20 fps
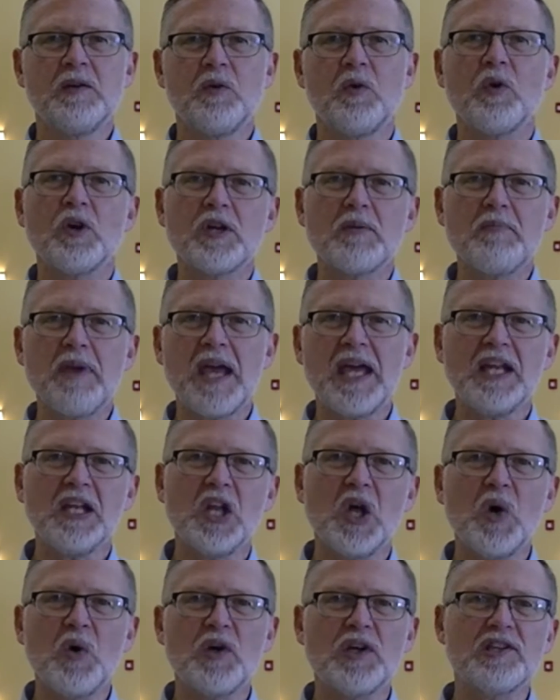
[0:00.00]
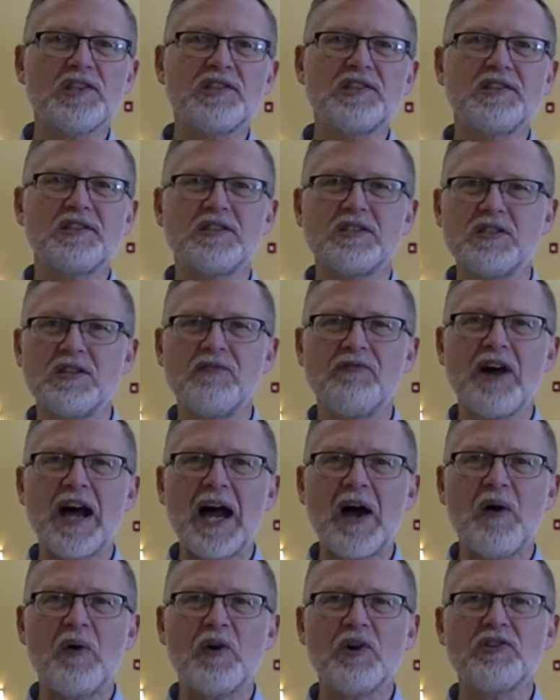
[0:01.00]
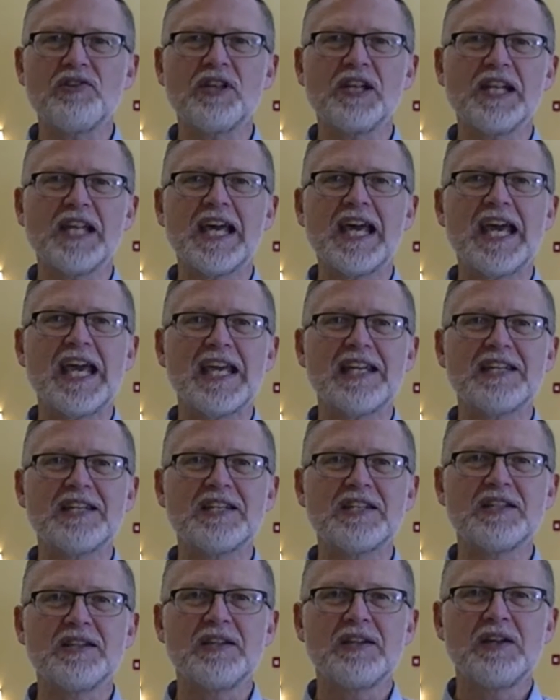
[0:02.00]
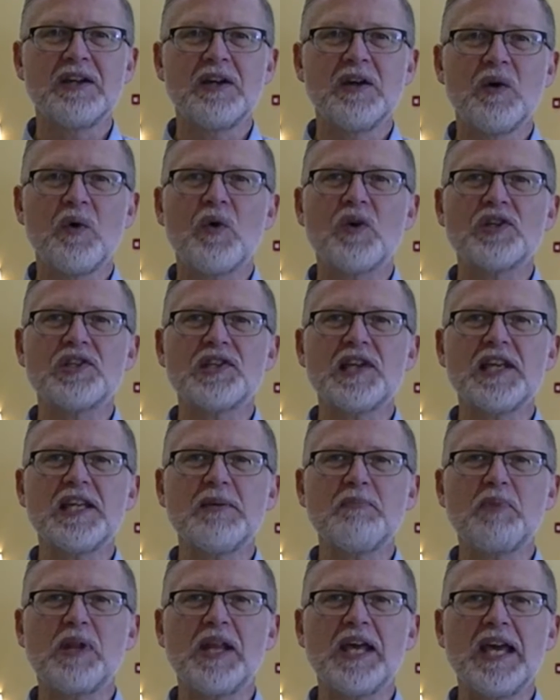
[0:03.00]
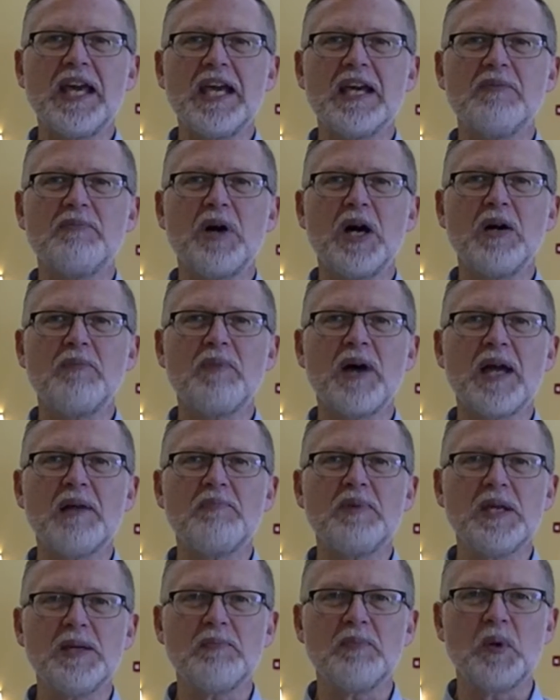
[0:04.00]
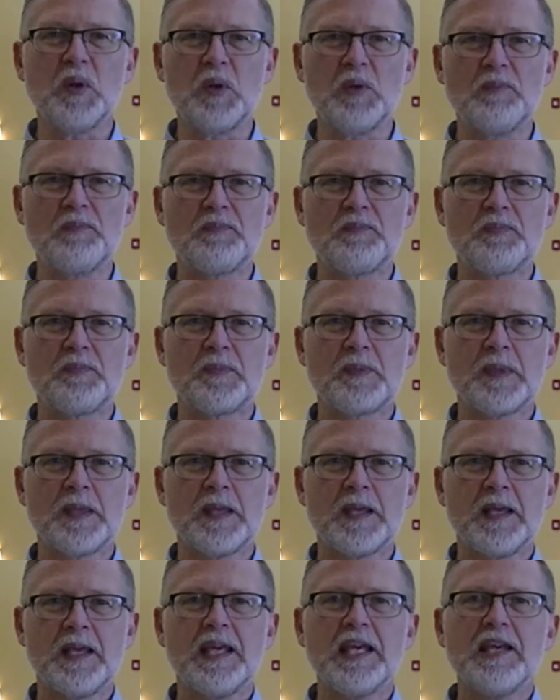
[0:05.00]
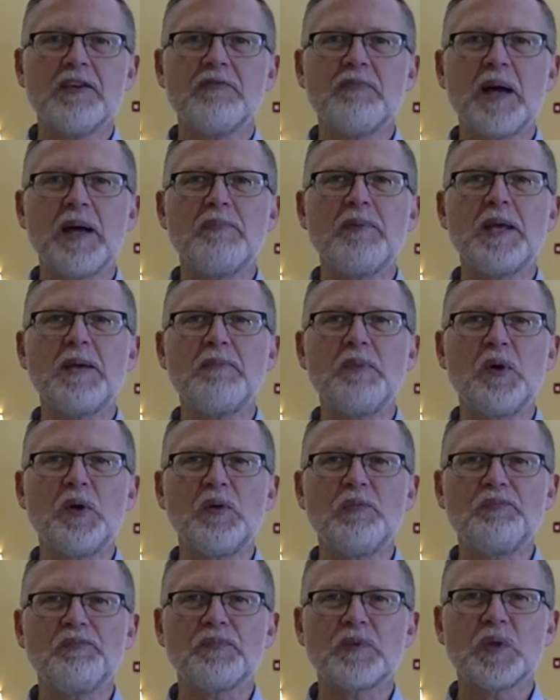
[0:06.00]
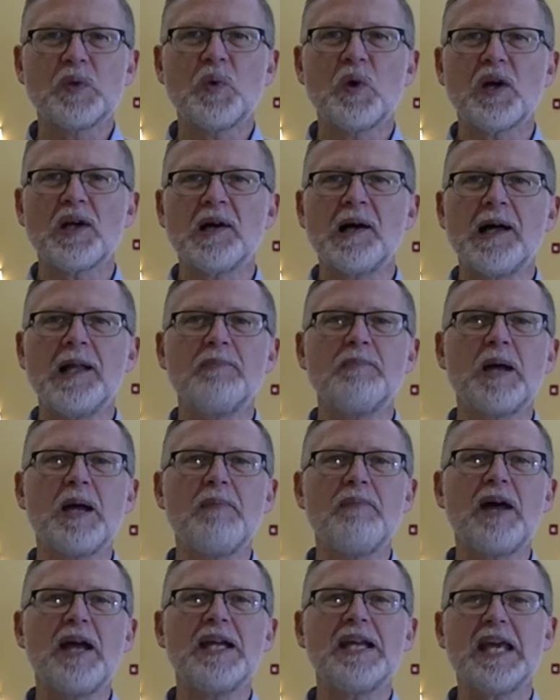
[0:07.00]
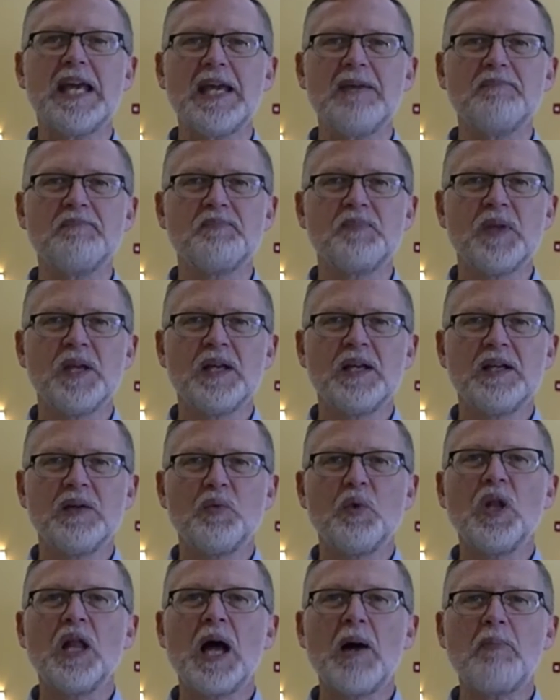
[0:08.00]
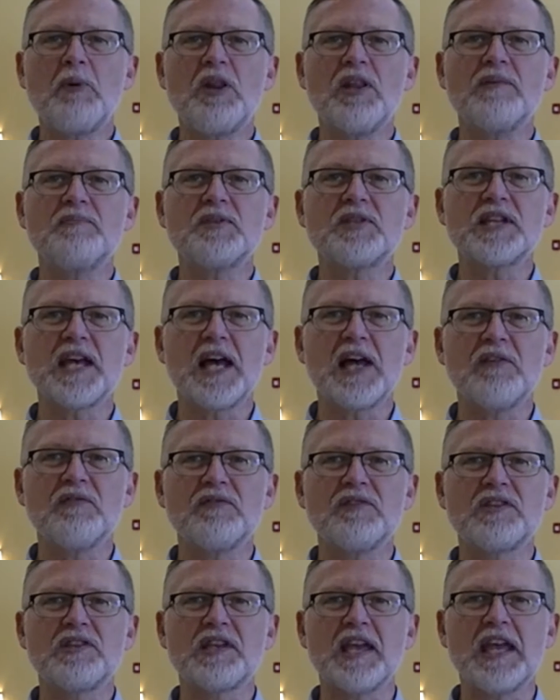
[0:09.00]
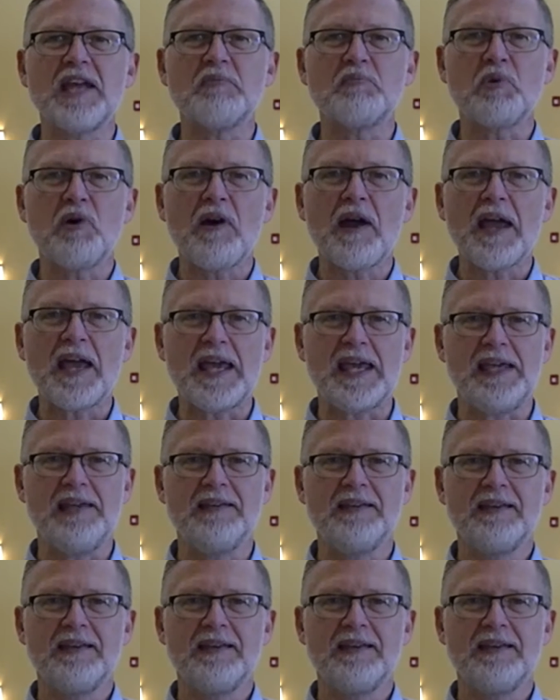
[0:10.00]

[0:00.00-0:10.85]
or command locusts to devour the land, or send a plague among my people, if my people, who are called by my name, will humble themselves and pray,